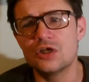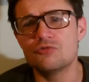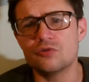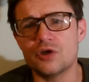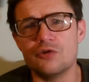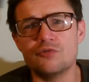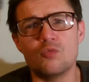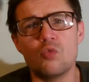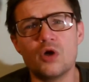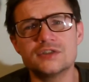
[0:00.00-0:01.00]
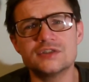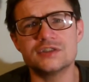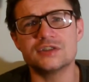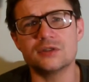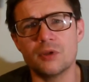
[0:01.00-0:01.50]
from going from one
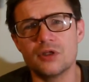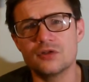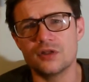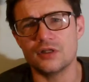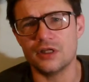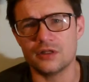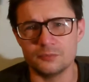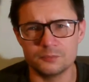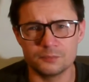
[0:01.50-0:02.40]
system to the other,